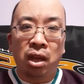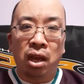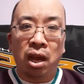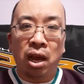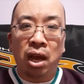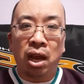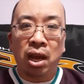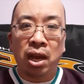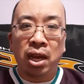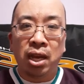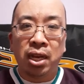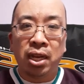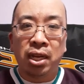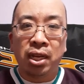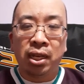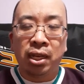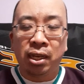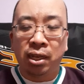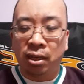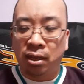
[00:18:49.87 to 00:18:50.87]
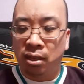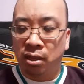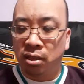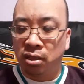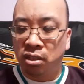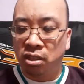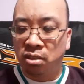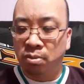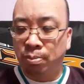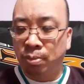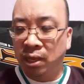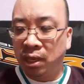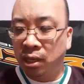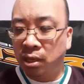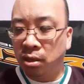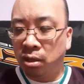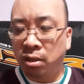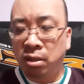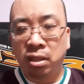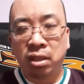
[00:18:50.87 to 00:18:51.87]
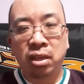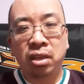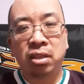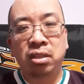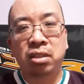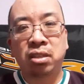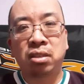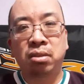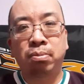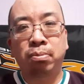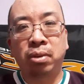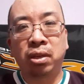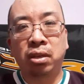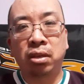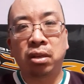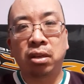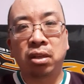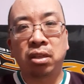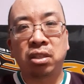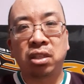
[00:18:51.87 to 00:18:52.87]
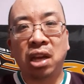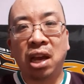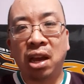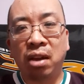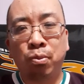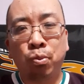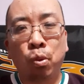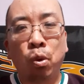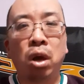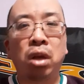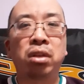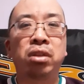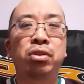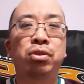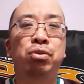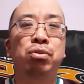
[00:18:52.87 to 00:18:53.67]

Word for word: I speak on this because I want